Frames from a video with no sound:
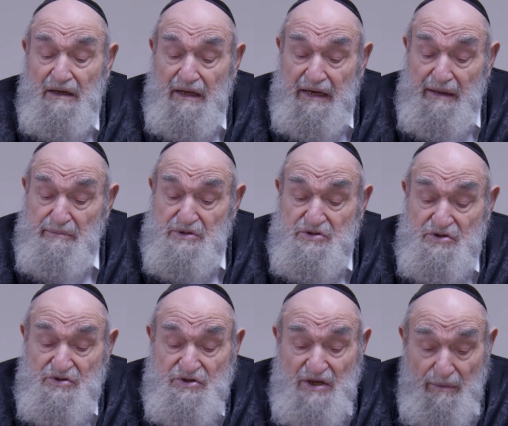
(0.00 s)
an emissary
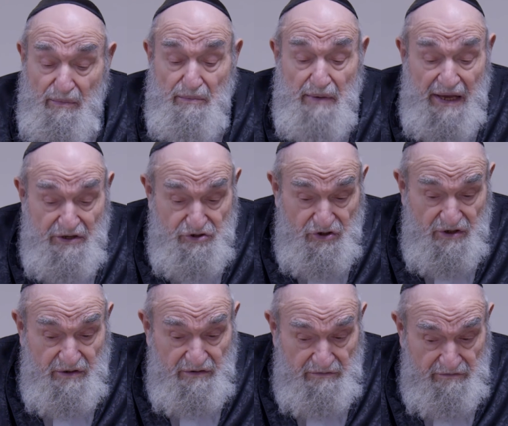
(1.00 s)
and summer magic,
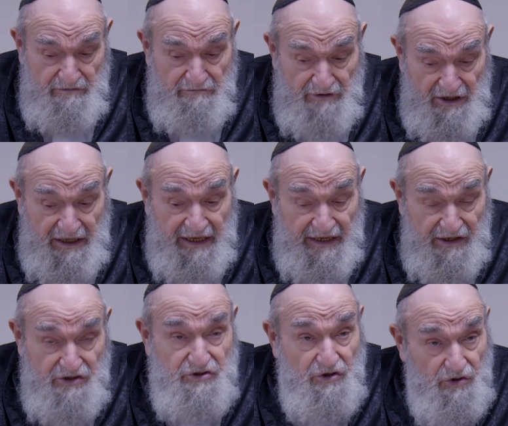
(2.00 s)
but again
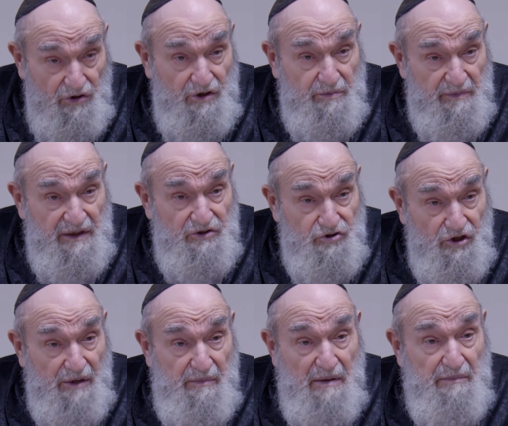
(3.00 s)
it's a chokhmah.
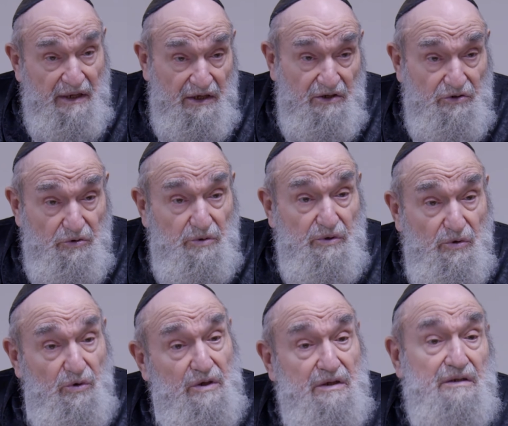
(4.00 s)
Shlomo HaMelech knew it
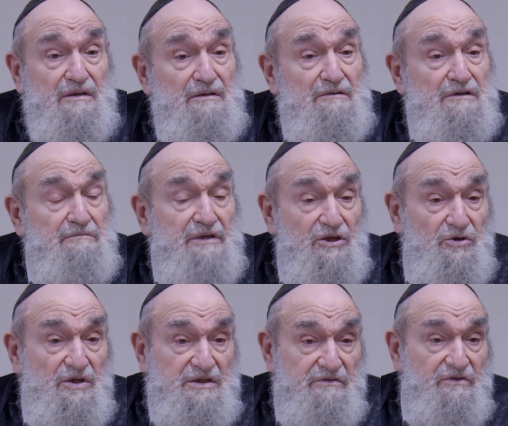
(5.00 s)
all
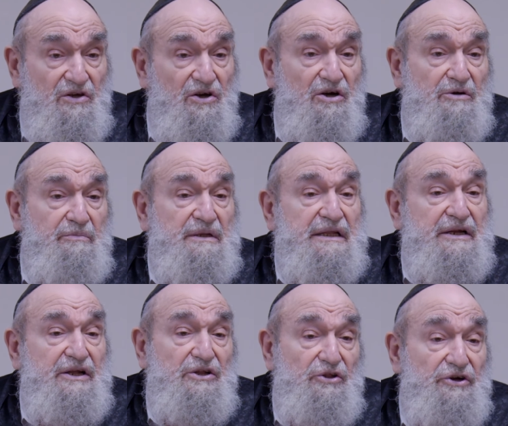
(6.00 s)
because of the chokhmah that
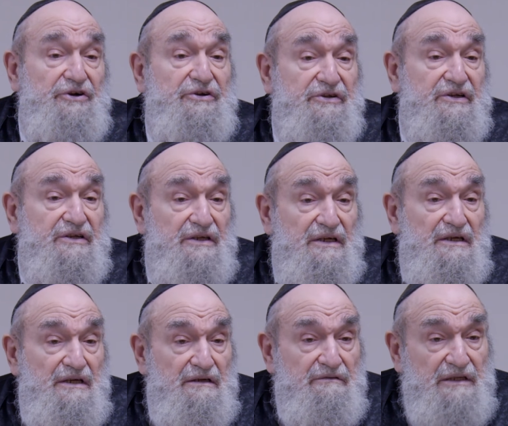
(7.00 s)
he learned
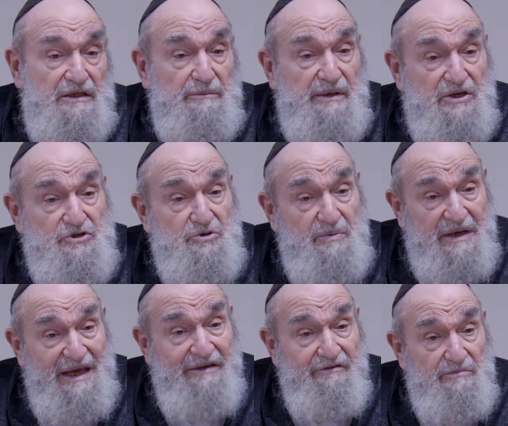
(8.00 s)
that the Benjamin
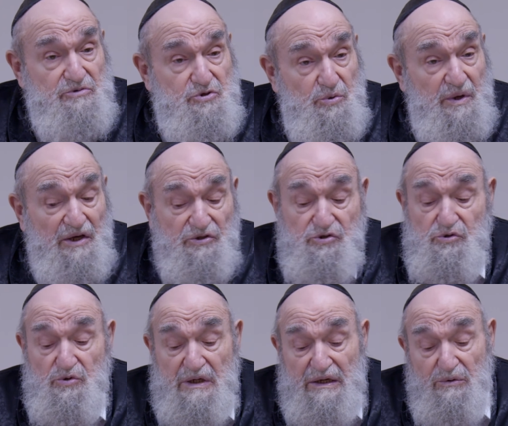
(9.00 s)
gave him, so he
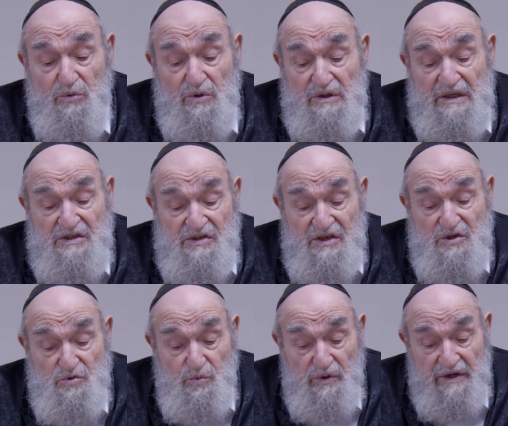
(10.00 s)
understood how all these
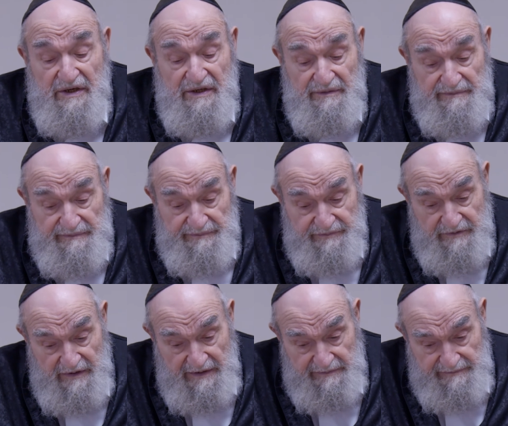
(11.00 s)
things work,
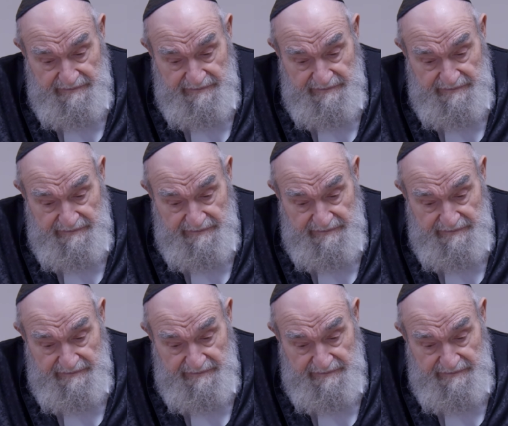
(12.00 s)
right?